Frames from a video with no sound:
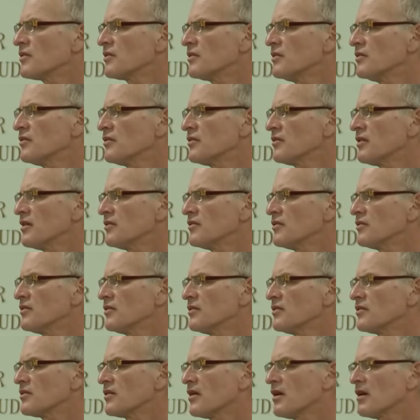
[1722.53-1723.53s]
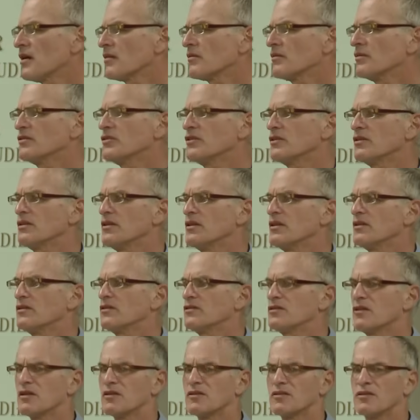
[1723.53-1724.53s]
consensus? The origin
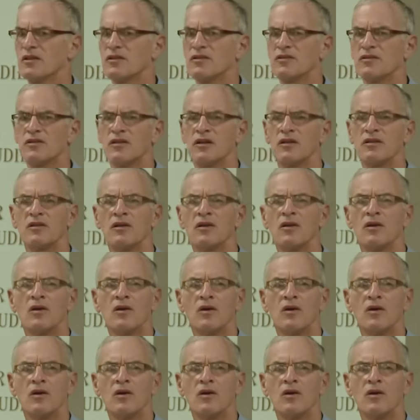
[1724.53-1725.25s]
is, as I said,